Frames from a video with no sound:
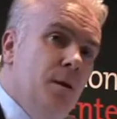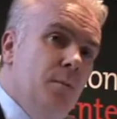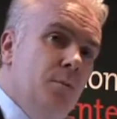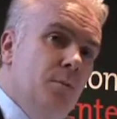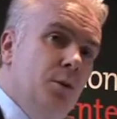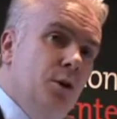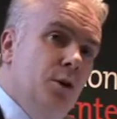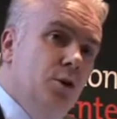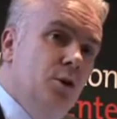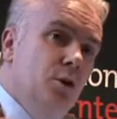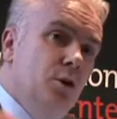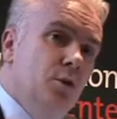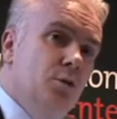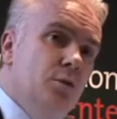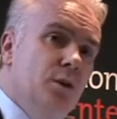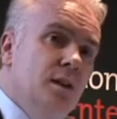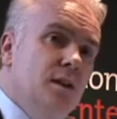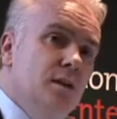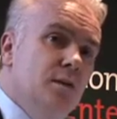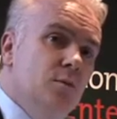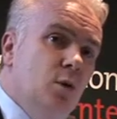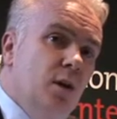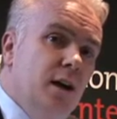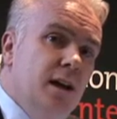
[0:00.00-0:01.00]
But another
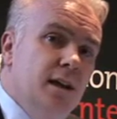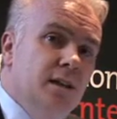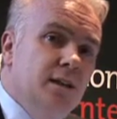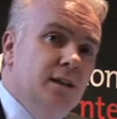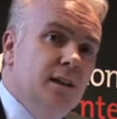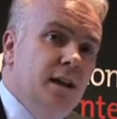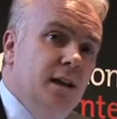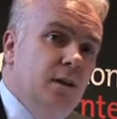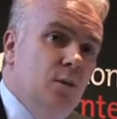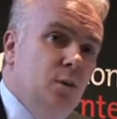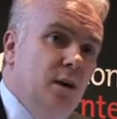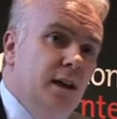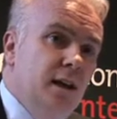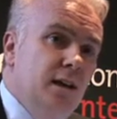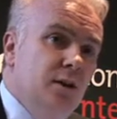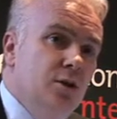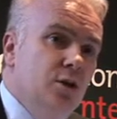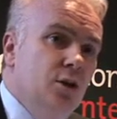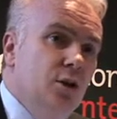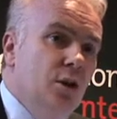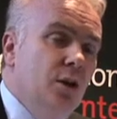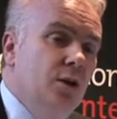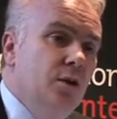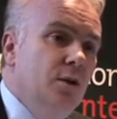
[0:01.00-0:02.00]
reason why I'd say well
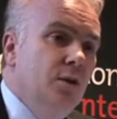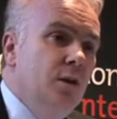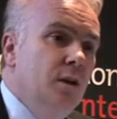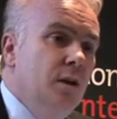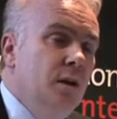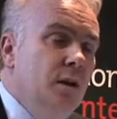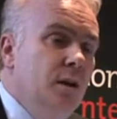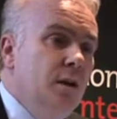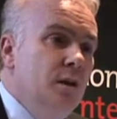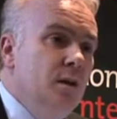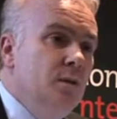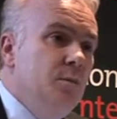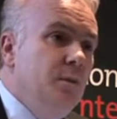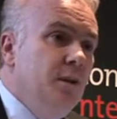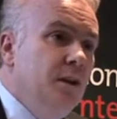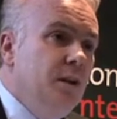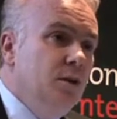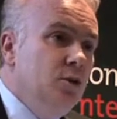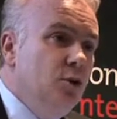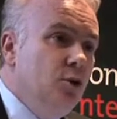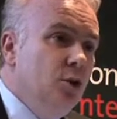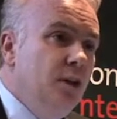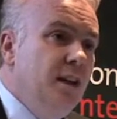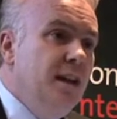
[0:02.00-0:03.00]
done is
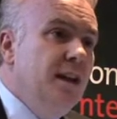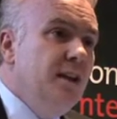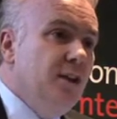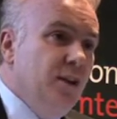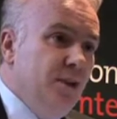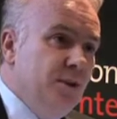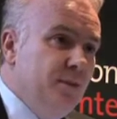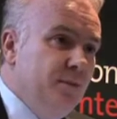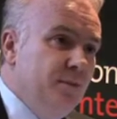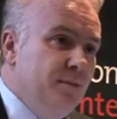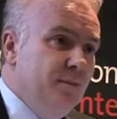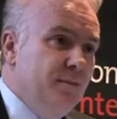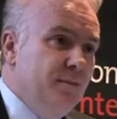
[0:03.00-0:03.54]
because you're here.